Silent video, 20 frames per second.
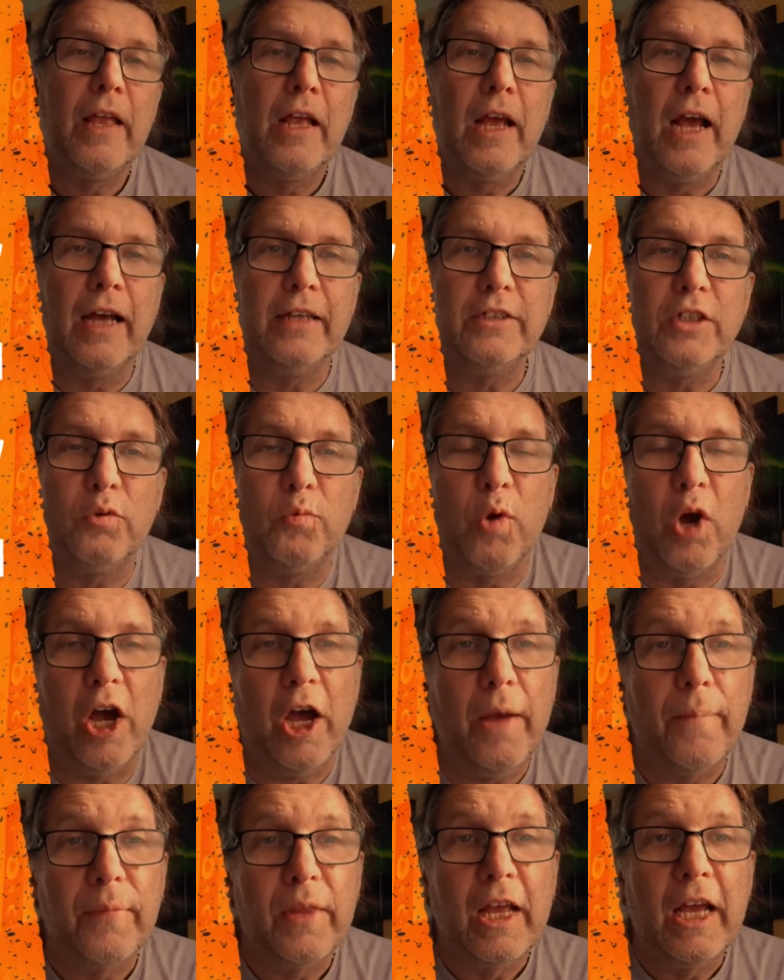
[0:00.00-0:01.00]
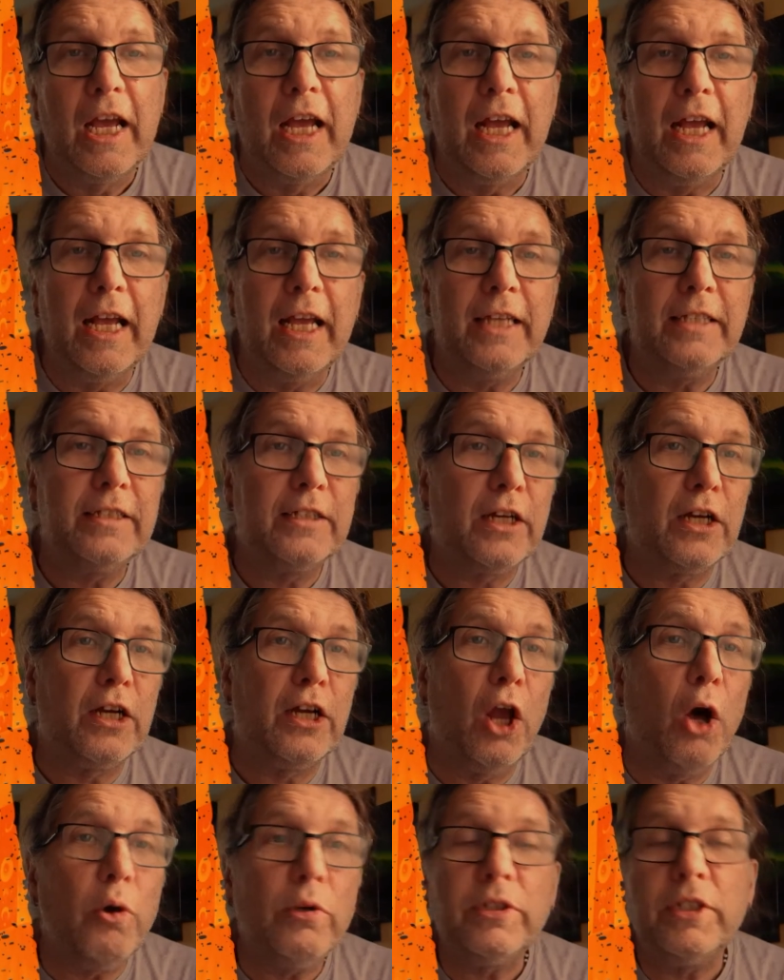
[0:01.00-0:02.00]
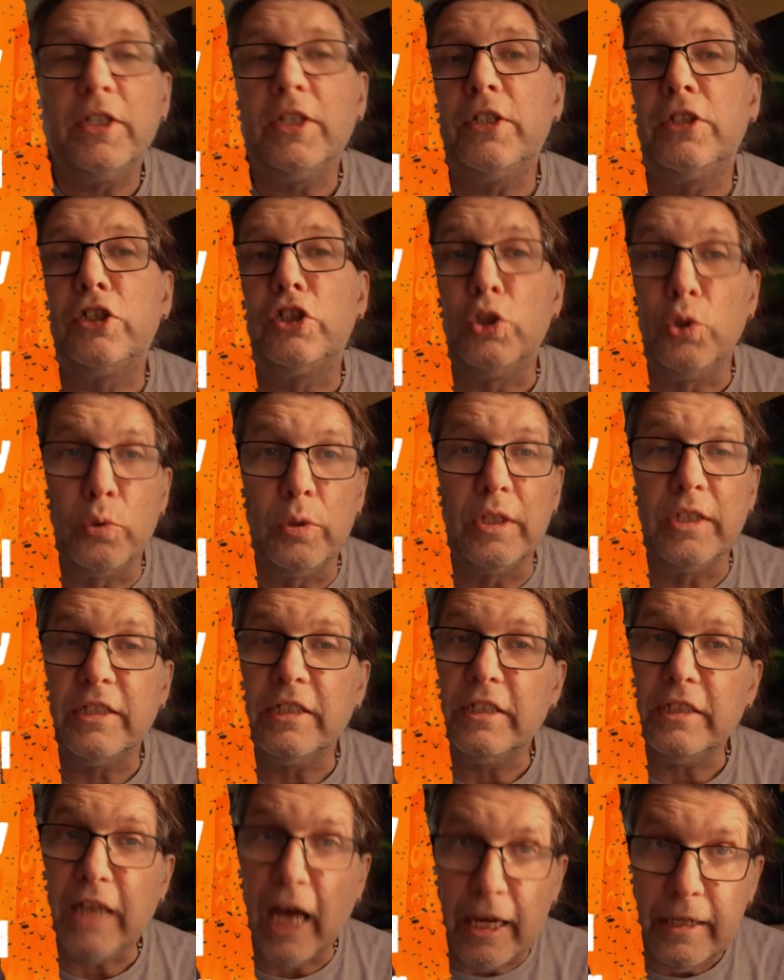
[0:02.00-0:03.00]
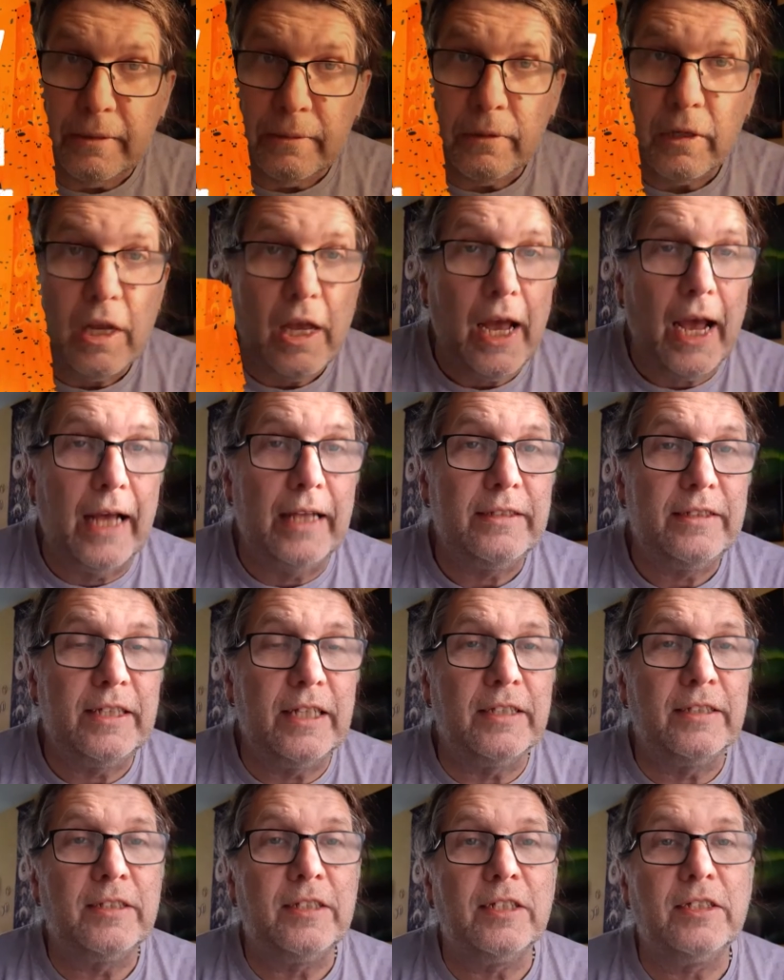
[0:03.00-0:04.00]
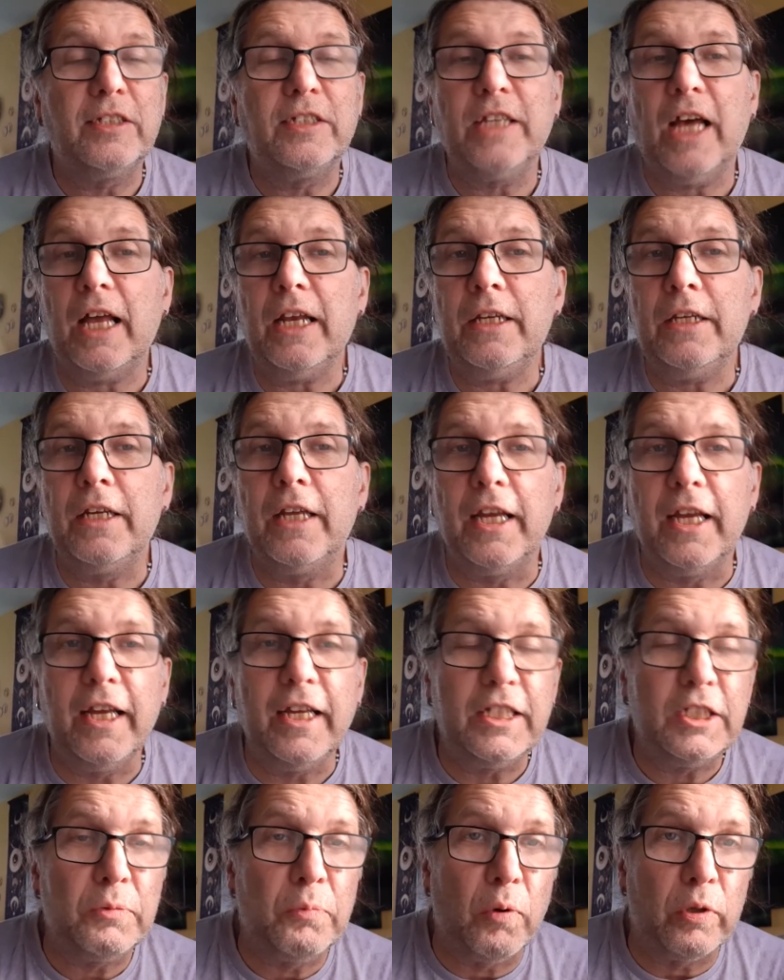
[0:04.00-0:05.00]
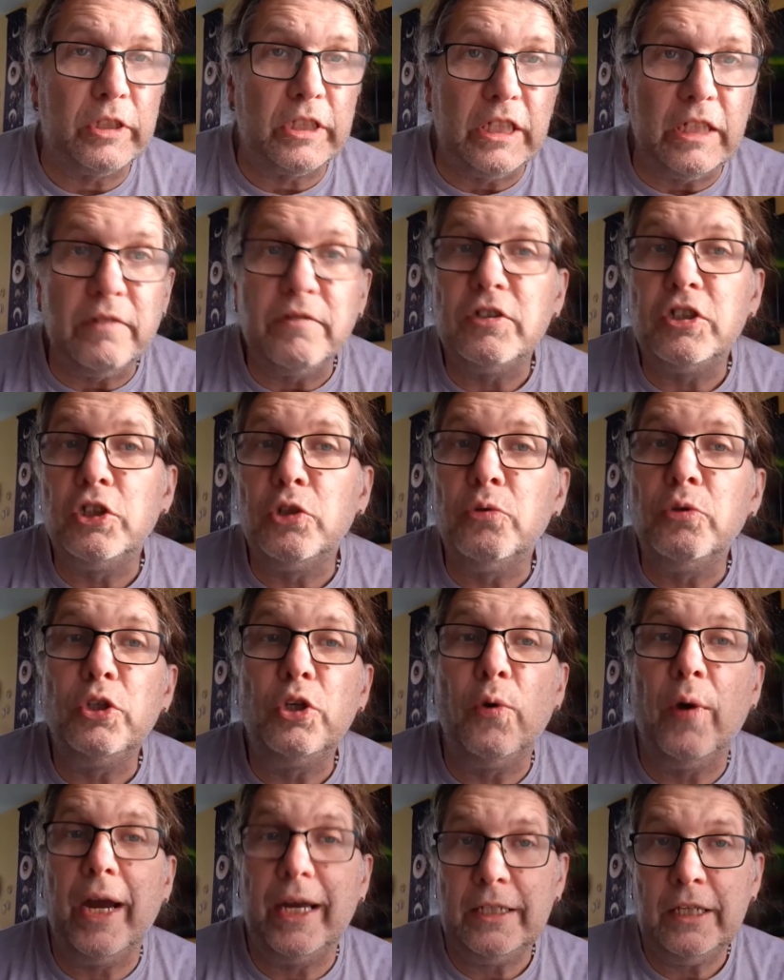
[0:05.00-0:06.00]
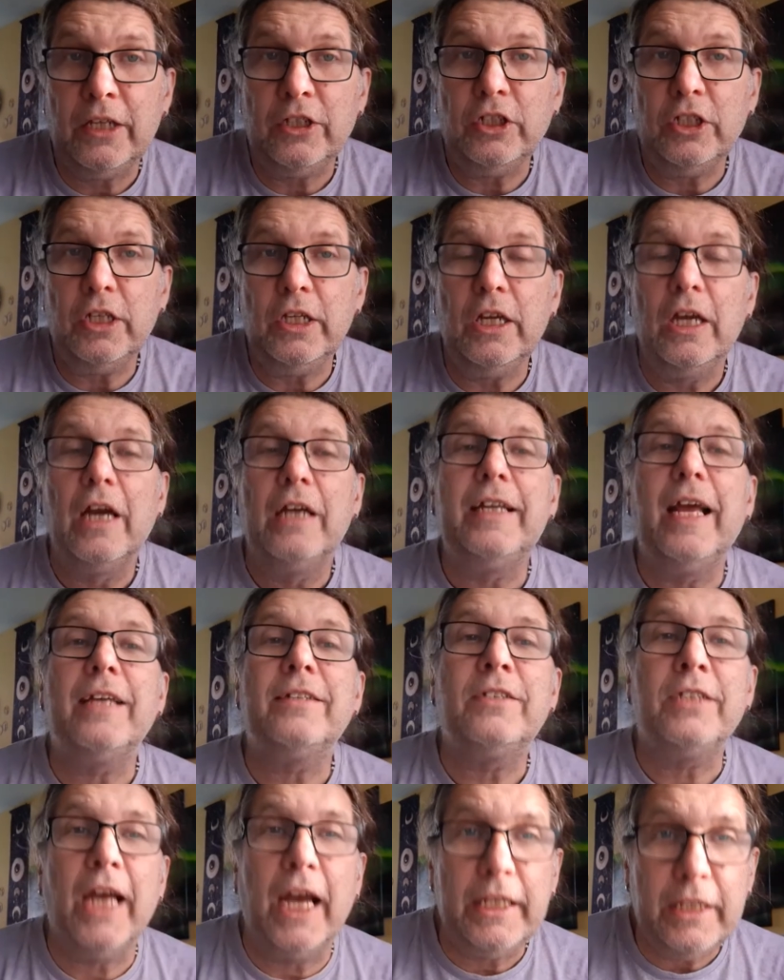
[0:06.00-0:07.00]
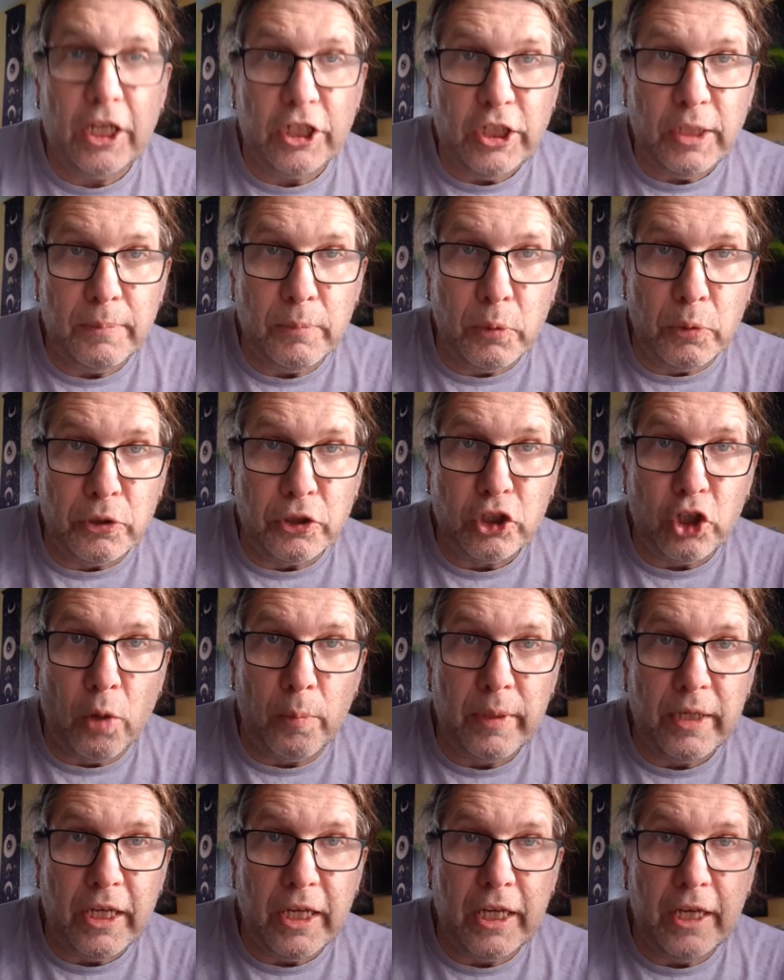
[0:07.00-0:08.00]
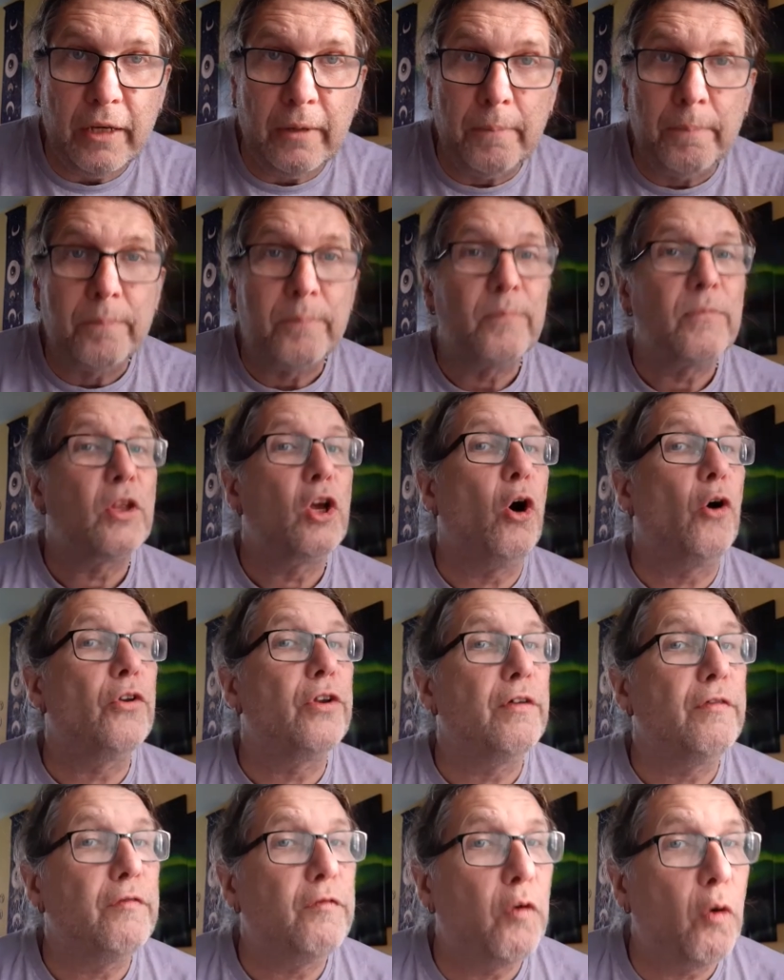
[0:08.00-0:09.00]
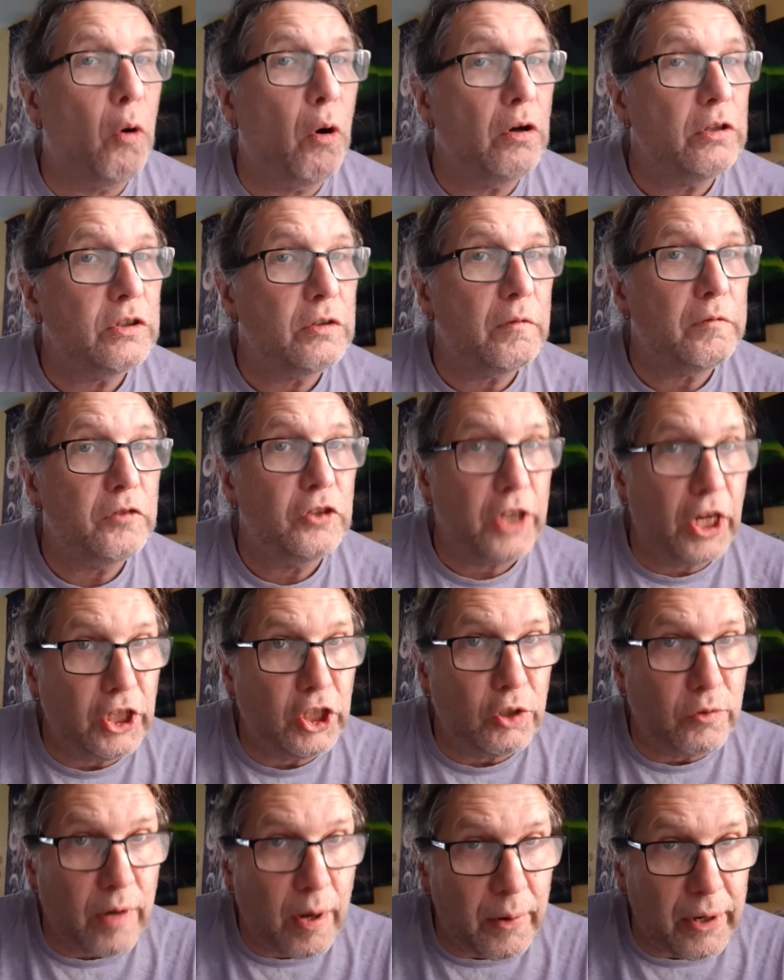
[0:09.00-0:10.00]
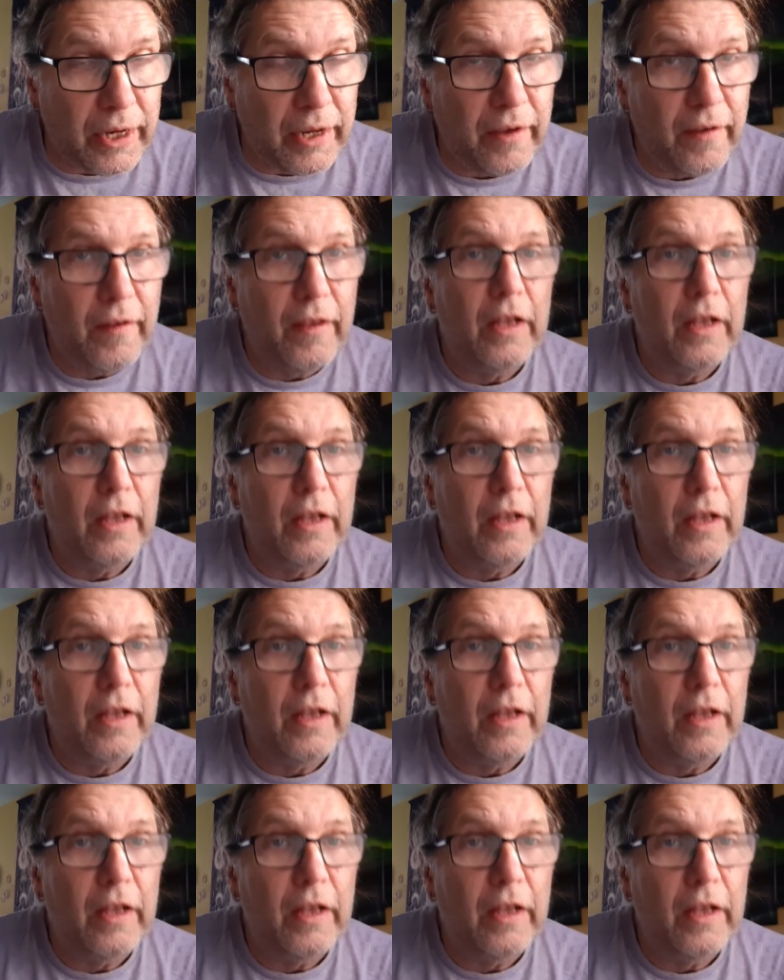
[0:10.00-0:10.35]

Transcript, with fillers: as it were, is closest to the sun and since the sun is what gives you your energy there's an energy boost coming in on the 4th of January